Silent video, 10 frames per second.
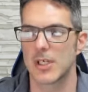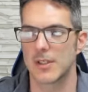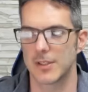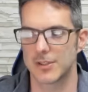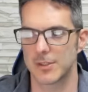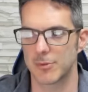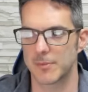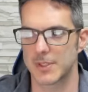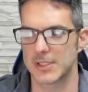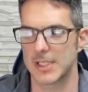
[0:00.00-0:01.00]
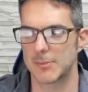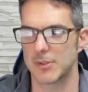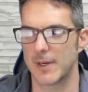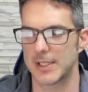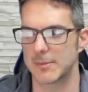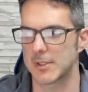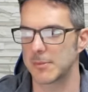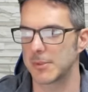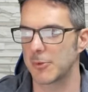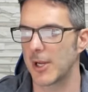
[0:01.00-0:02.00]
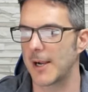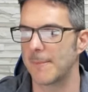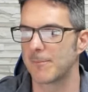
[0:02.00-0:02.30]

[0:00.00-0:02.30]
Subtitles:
this is a perfect example of how that would come into play.